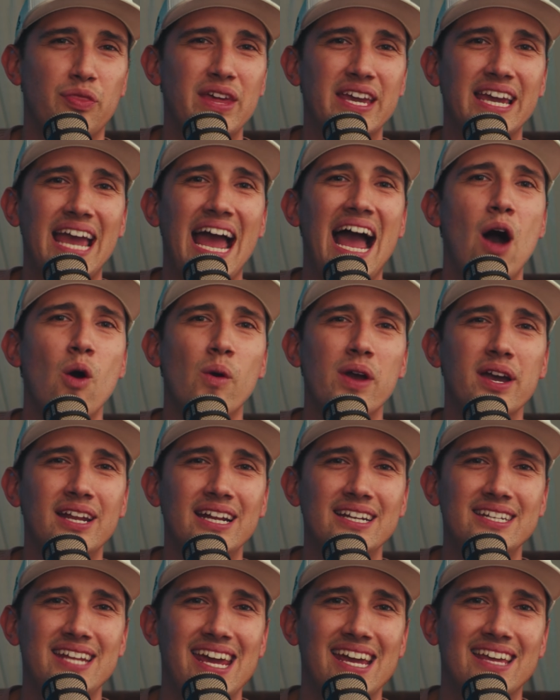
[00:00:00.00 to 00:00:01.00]
Think, how can
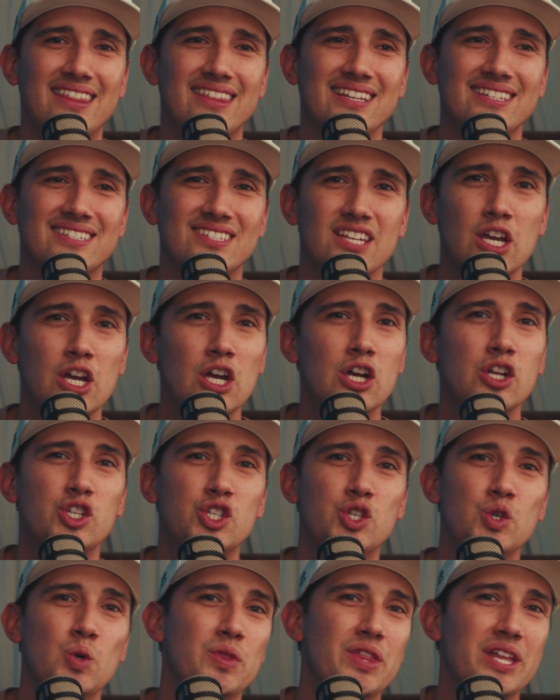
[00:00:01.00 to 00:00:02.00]
I take this
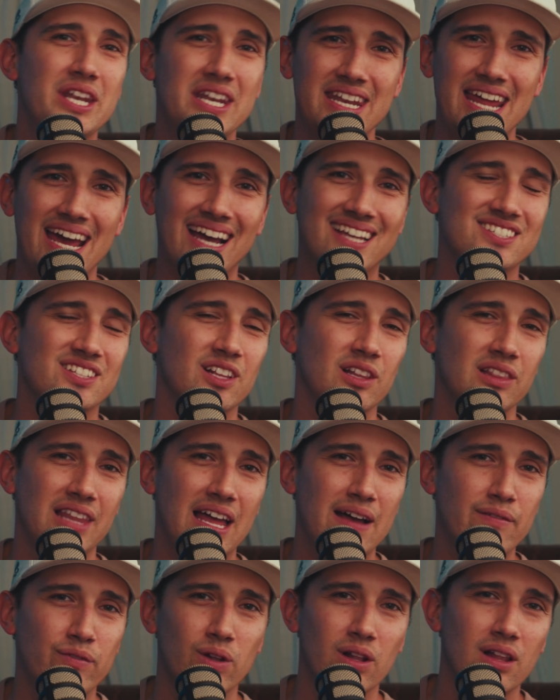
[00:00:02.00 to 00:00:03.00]
to the next
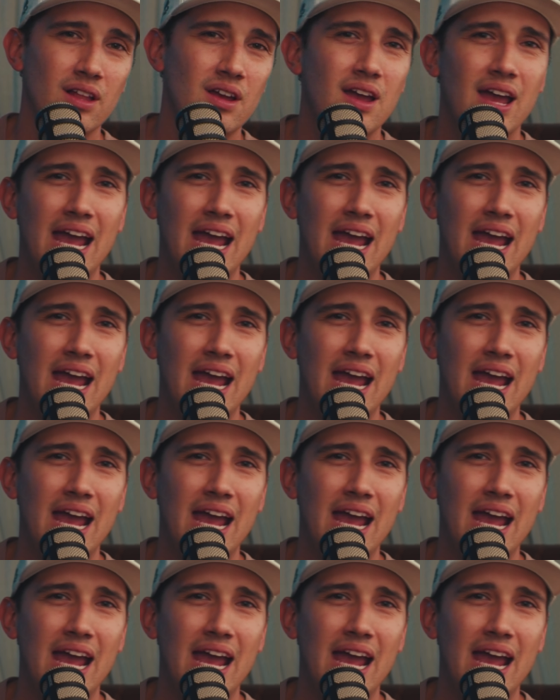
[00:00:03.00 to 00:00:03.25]
level?